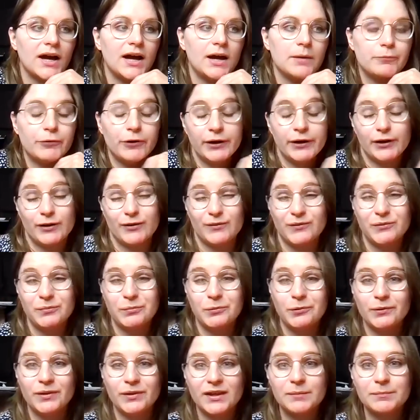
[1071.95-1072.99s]
Pretty
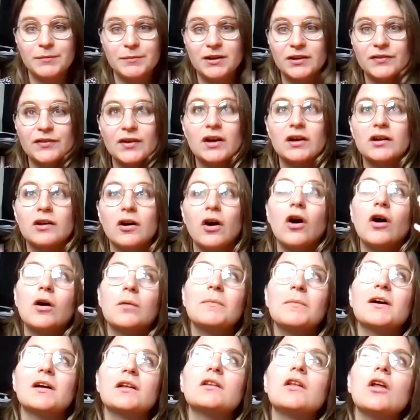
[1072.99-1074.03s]
comfortable with it because a
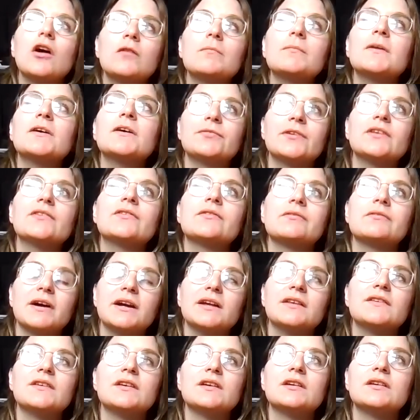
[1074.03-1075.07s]
lot of my friends are
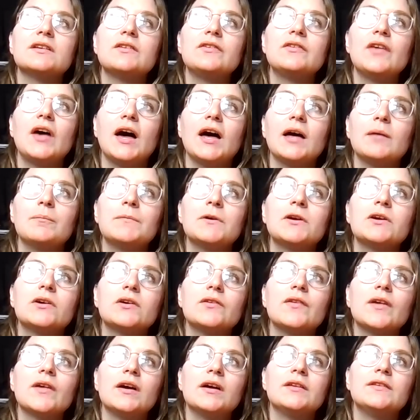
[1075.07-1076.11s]
writers, and
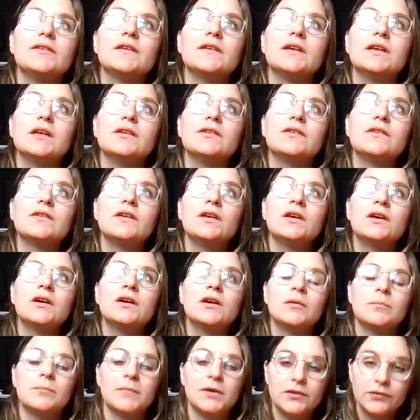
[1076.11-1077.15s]
because I did
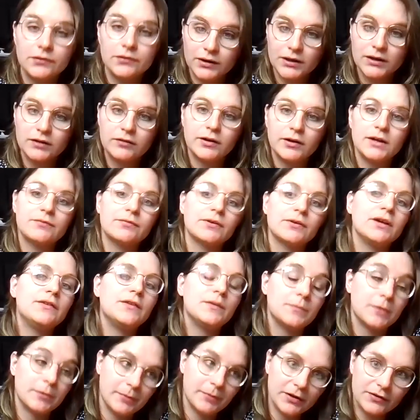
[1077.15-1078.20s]
my degree in creative
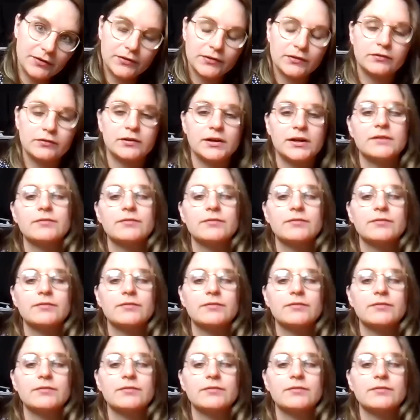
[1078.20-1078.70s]
writing, my master's in creative